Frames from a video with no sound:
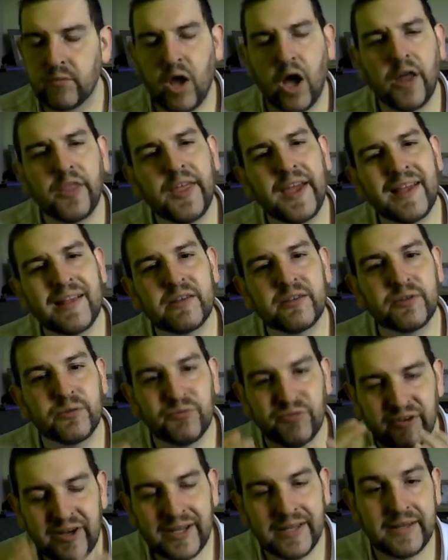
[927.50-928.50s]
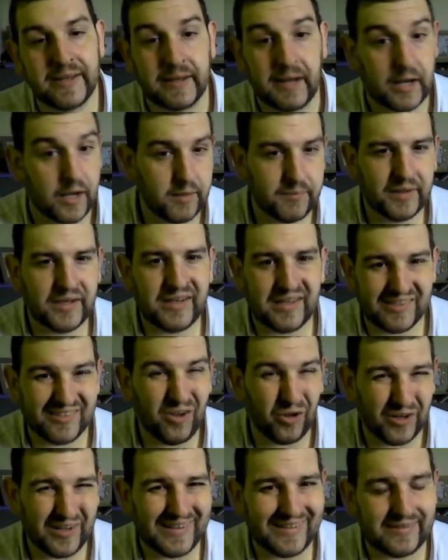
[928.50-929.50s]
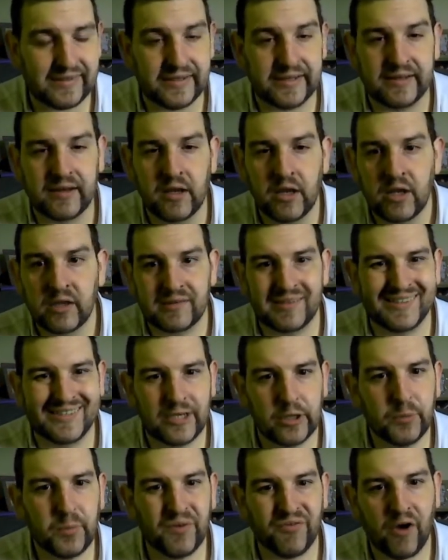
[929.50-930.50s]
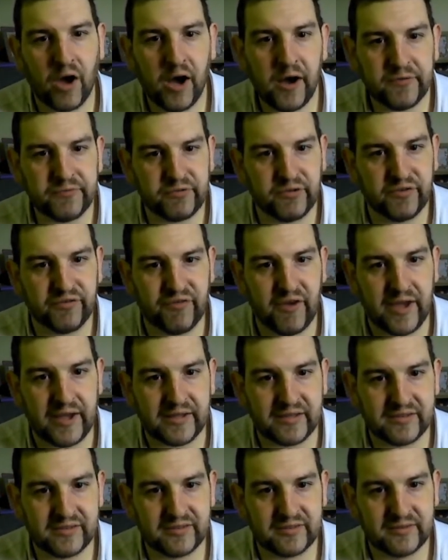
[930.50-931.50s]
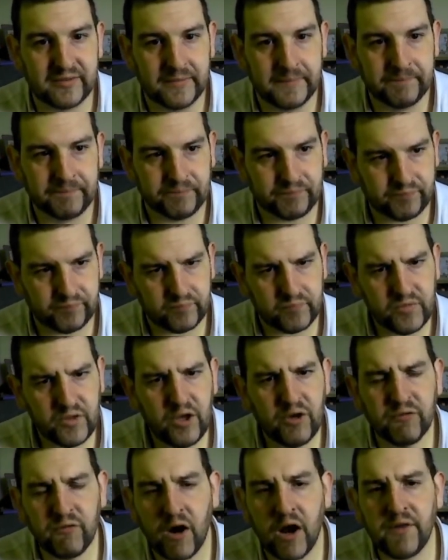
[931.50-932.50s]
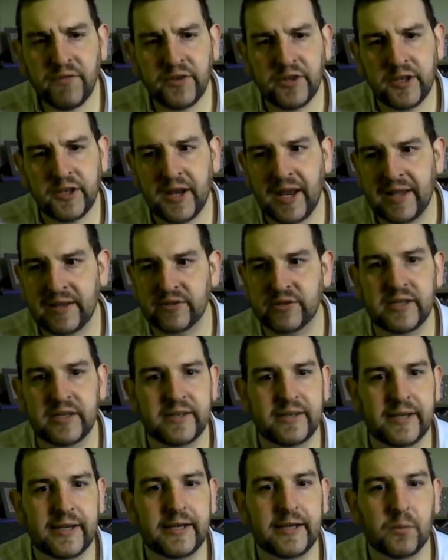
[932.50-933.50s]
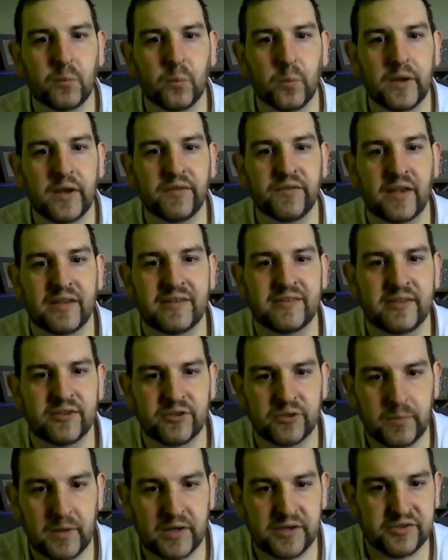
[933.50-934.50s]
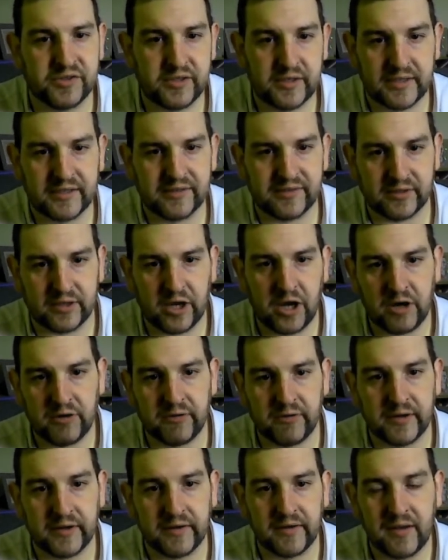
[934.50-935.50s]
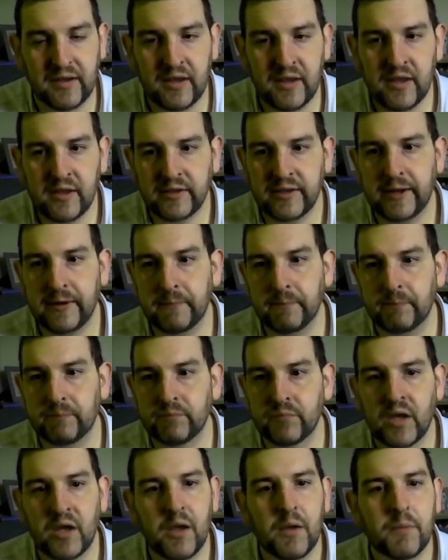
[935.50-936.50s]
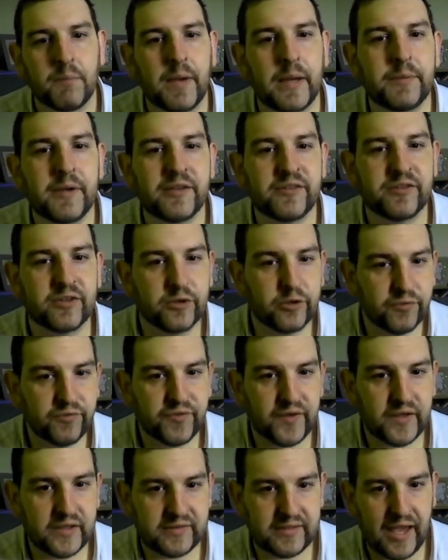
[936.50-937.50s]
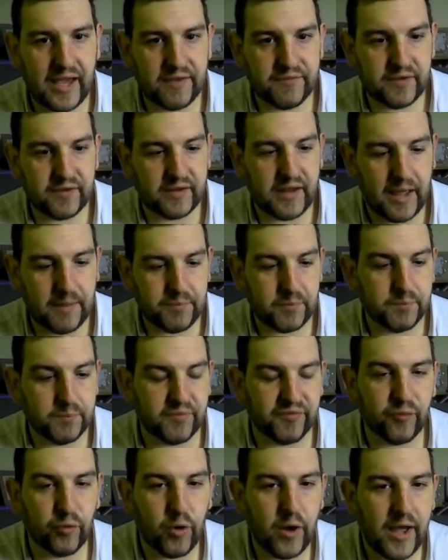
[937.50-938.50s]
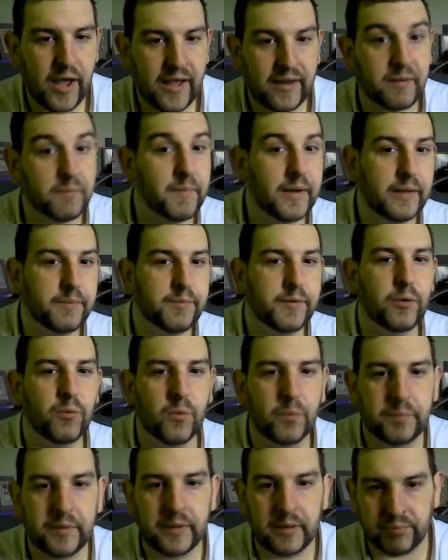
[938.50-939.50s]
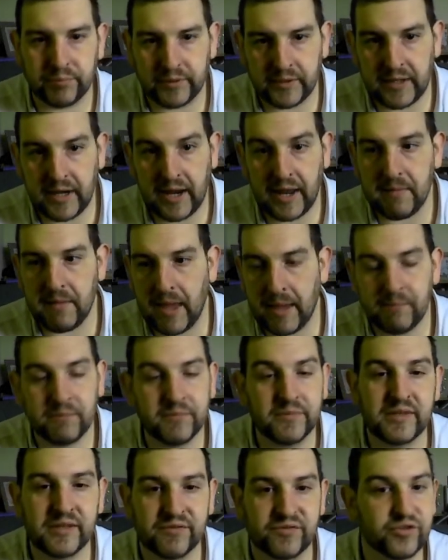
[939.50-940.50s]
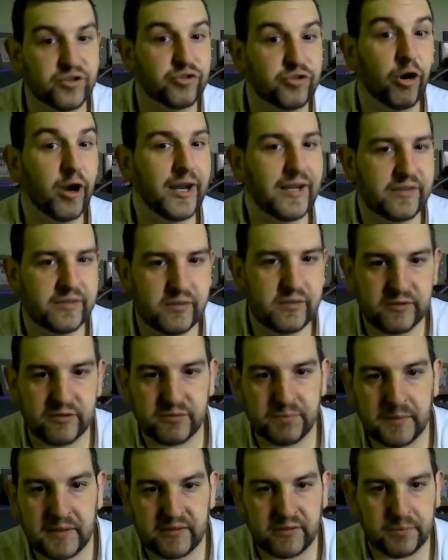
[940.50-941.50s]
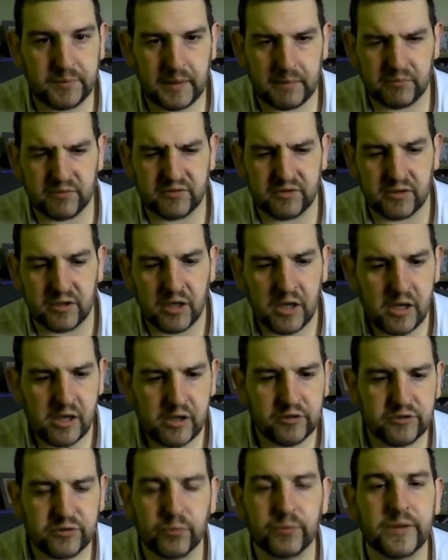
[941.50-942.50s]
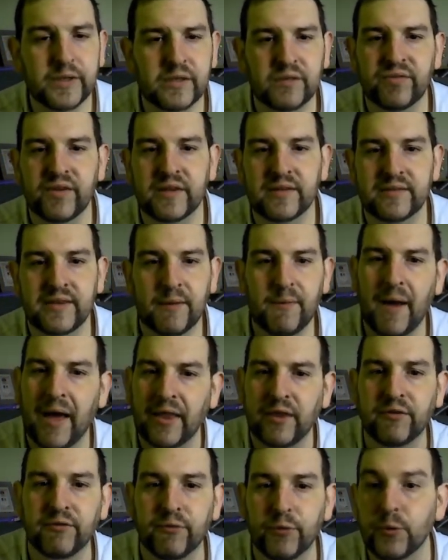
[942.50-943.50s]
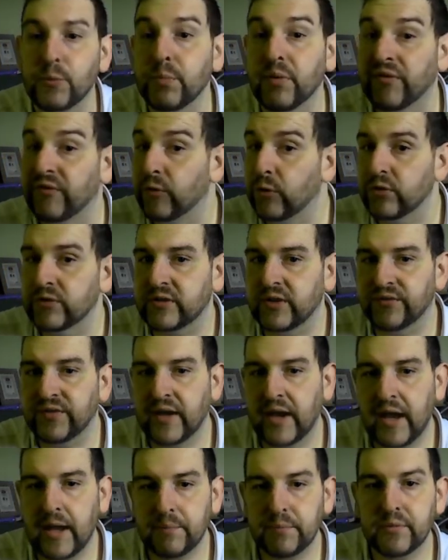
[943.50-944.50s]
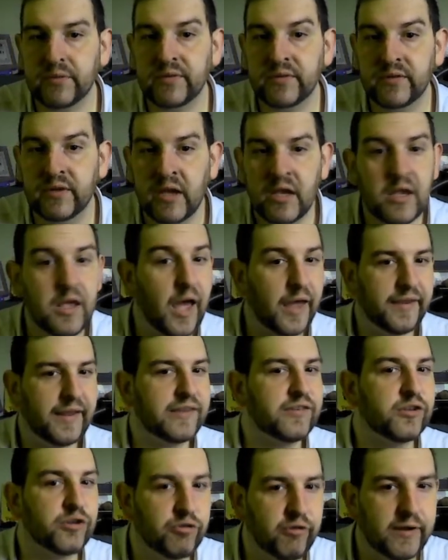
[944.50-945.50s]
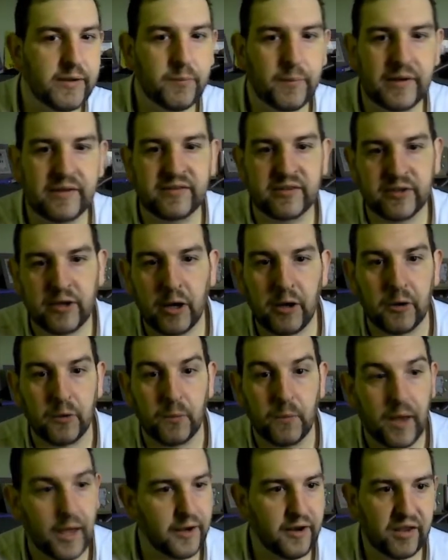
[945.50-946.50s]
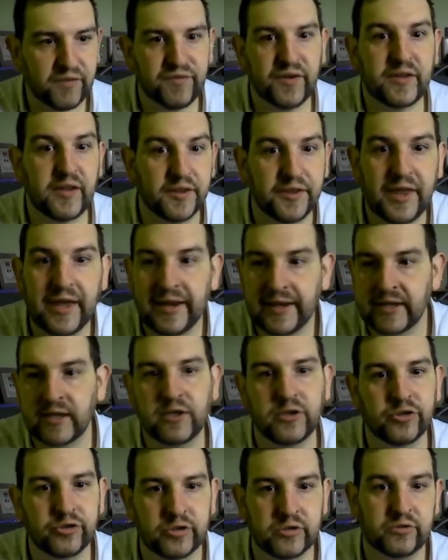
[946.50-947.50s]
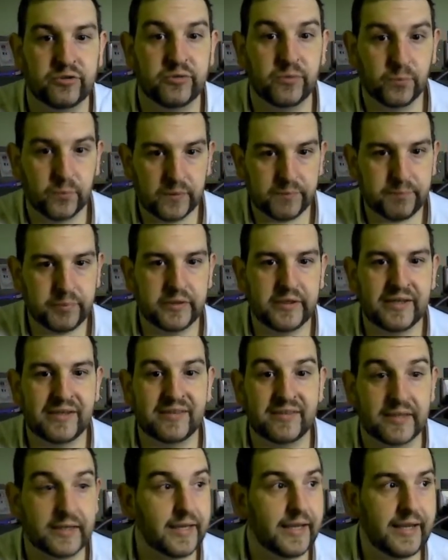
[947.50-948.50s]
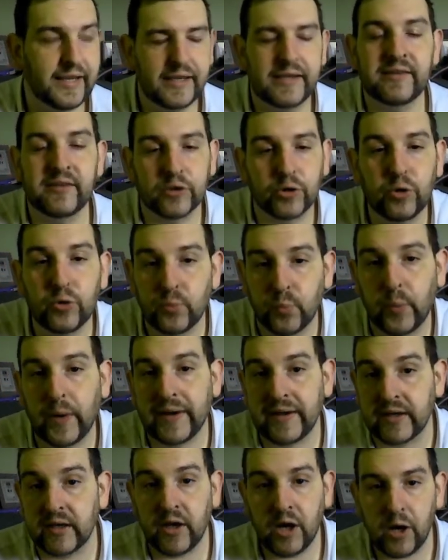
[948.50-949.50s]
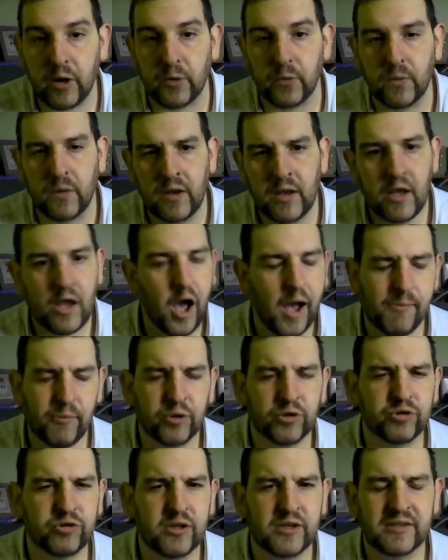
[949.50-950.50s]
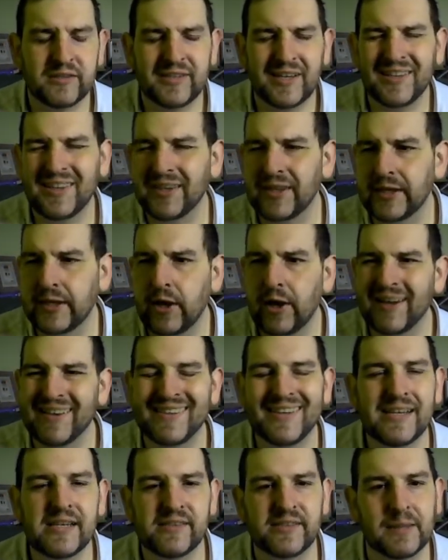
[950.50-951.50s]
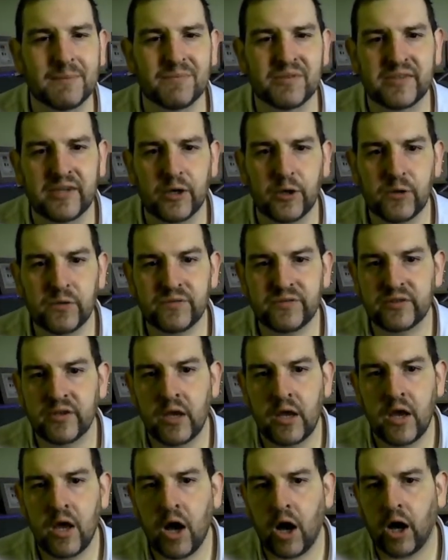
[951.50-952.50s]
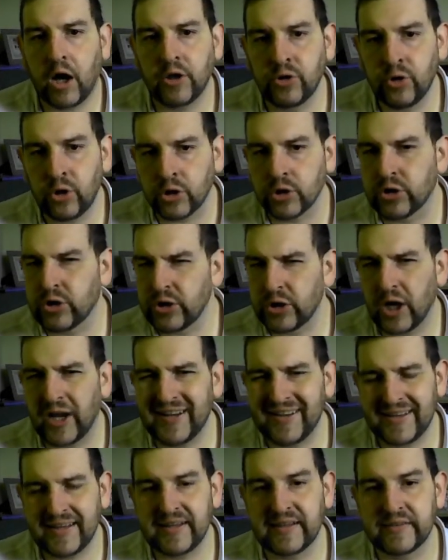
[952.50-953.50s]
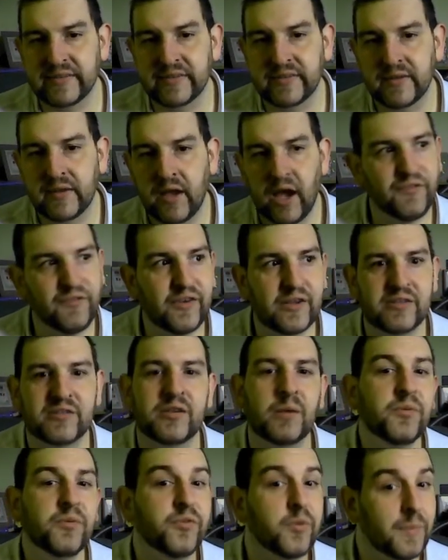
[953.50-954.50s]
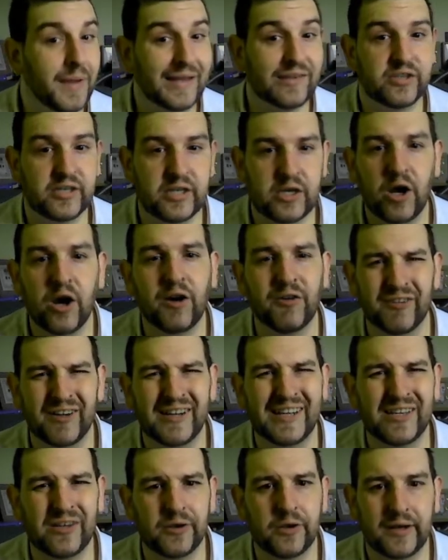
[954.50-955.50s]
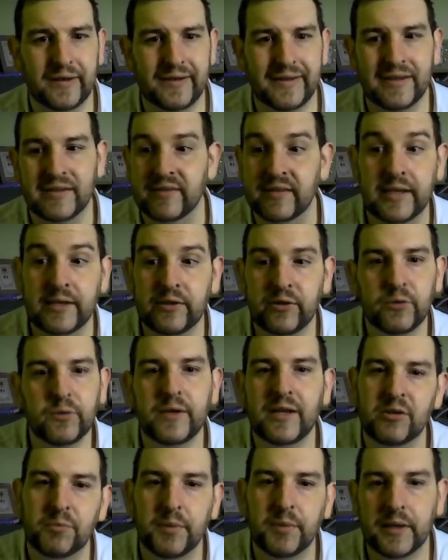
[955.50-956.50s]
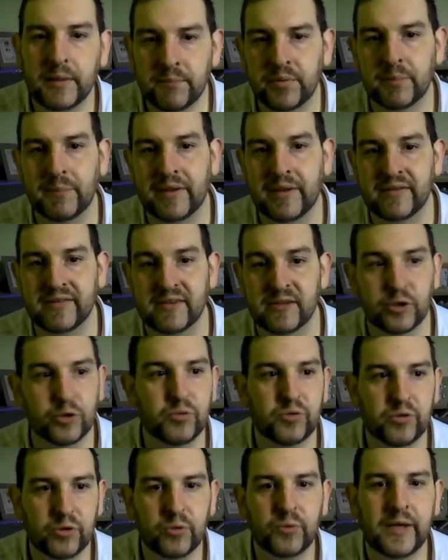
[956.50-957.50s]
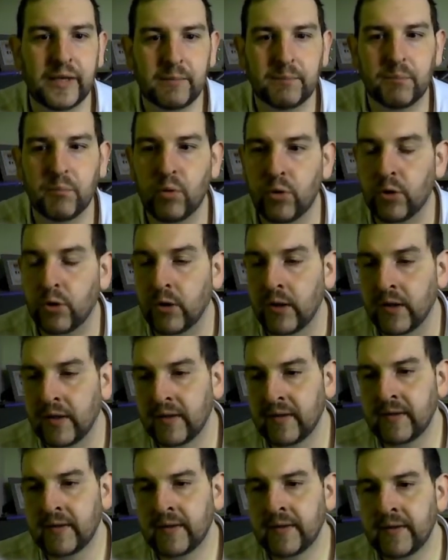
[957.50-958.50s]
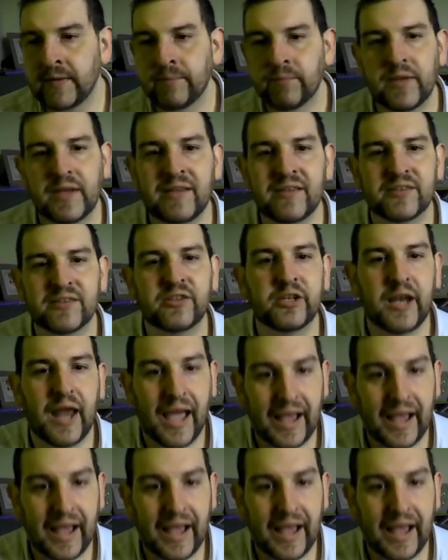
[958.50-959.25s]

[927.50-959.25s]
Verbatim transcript: are there to really, and I mean this honestly, to deal with after effects rather than actually dealing with a situation that is occurring. Now, maybe it's a good thing to have it happen beforehand, and maybe it would be a preemptive strike, so to speak, to be able to sort these things out at the root before something happens. And that's a great way to go. And I think that that in conjunction with policing is a good way to go. I'm not trying to say that the ideas themselves are not good ideas. I think some of them actually are really good ideas, and they do need to be implemented. You do need more instant